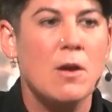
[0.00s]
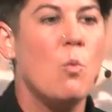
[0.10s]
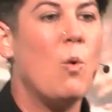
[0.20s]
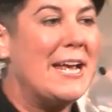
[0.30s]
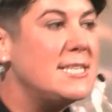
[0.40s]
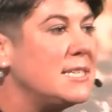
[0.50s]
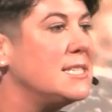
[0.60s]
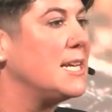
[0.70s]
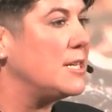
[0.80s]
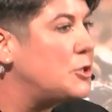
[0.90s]
Waste is
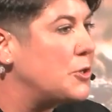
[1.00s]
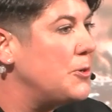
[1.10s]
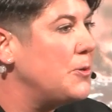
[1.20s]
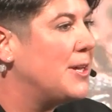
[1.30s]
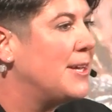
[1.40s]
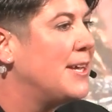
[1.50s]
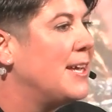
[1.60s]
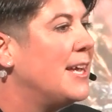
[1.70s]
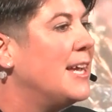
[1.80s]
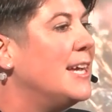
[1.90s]
an issue
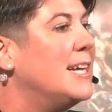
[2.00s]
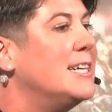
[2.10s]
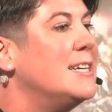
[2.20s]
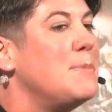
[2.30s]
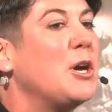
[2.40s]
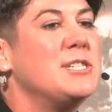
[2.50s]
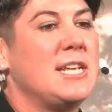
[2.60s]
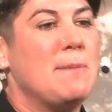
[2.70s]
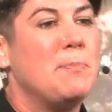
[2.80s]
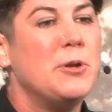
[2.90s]
because
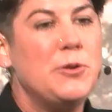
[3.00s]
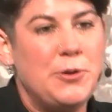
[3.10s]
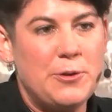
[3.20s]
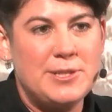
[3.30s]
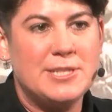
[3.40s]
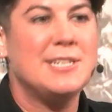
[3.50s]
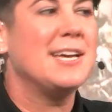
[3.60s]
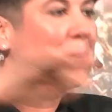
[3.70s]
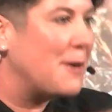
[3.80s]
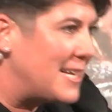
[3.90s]
it pollutes,
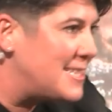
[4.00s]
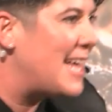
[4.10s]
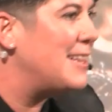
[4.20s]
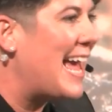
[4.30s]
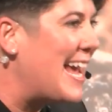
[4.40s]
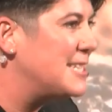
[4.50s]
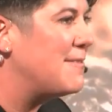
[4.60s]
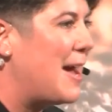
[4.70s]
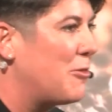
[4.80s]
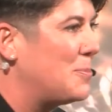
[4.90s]
creates that layers of
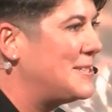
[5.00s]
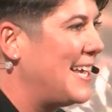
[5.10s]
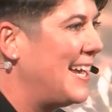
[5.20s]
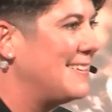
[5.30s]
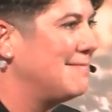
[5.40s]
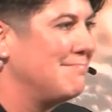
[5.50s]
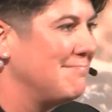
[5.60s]
Anthropocene